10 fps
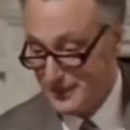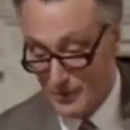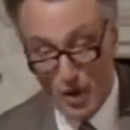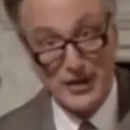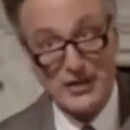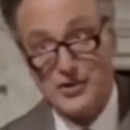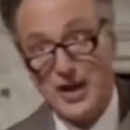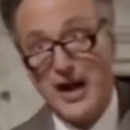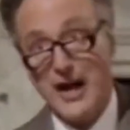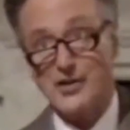The Morning
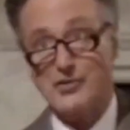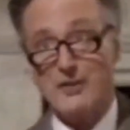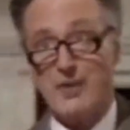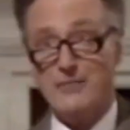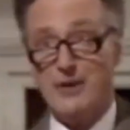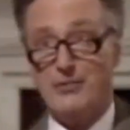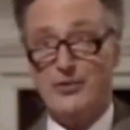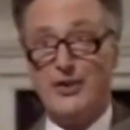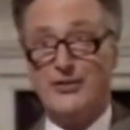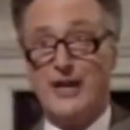Star is read by people
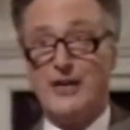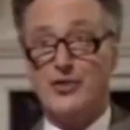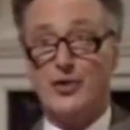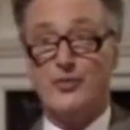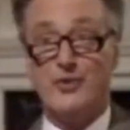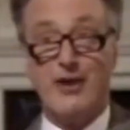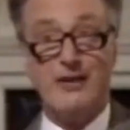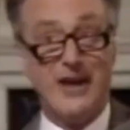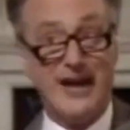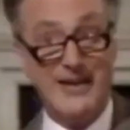who think the country ought to be
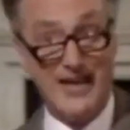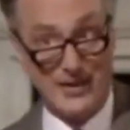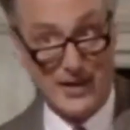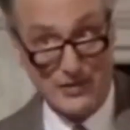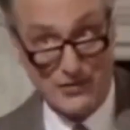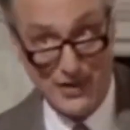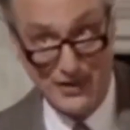run by another country.